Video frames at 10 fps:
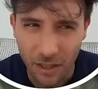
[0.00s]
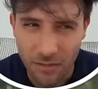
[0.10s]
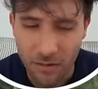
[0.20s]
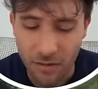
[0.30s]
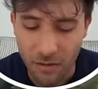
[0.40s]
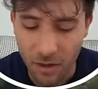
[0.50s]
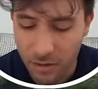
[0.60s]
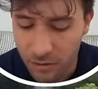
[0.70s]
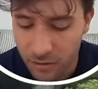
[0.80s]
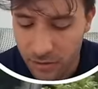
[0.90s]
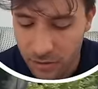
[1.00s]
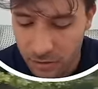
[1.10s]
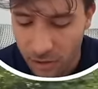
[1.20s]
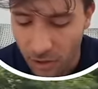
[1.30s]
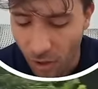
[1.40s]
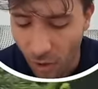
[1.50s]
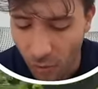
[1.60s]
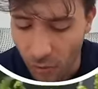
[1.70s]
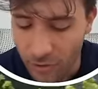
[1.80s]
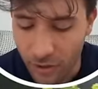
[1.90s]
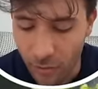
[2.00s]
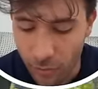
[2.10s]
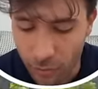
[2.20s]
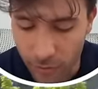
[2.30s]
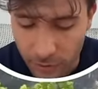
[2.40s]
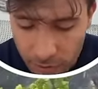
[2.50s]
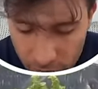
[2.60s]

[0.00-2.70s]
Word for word: Is it Knuckles? Or is it Ruby?